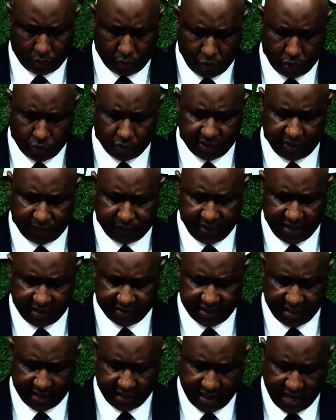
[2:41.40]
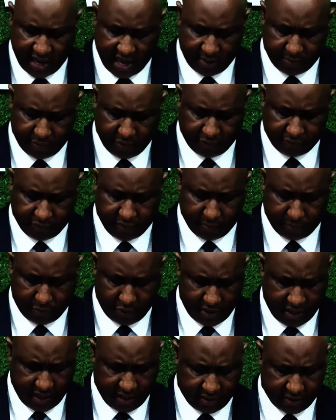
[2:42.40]
to close the financial gap of the
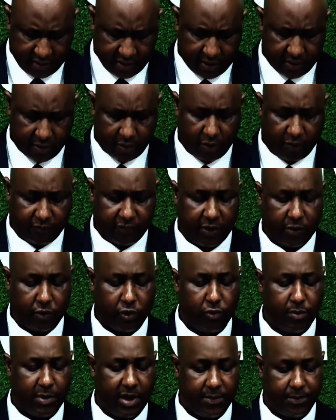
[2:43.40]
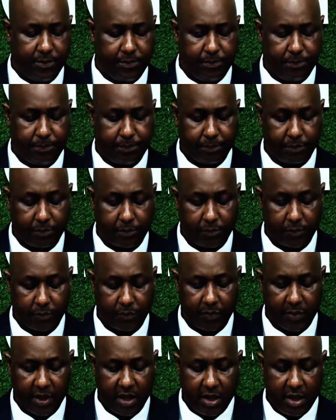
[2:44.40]
budget of the roadmap.
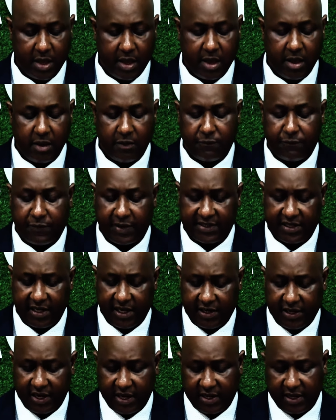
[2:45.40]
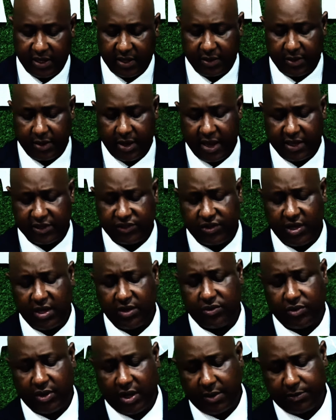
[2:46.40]
Facilitating
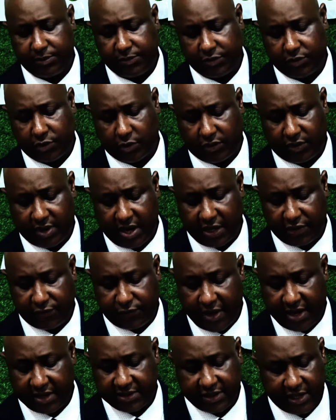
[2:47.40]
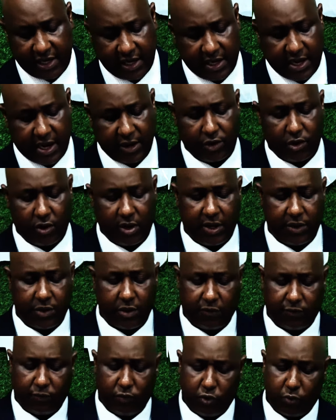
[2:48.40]
exchange trips to transfer skill and knowledge
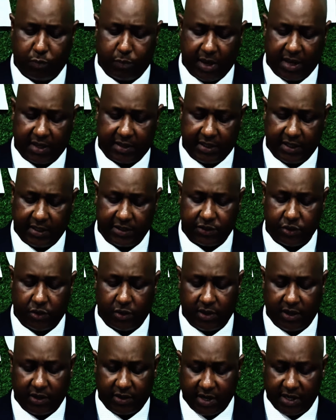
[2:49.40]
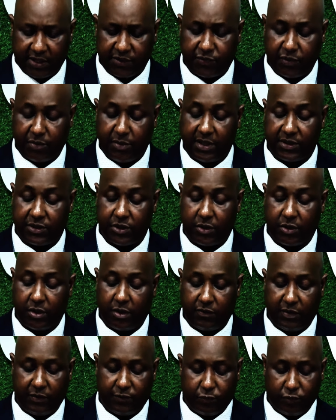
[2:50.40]
of good practice on the transformation
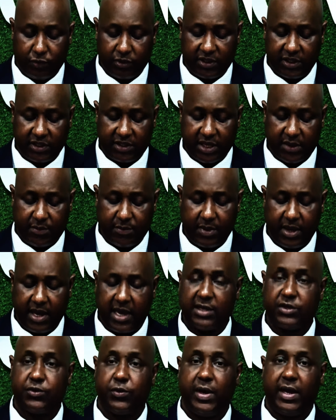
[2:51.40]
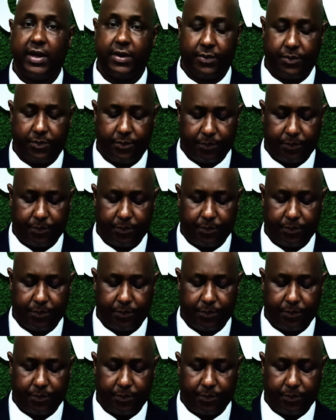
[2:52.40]
of the food system elsewhere.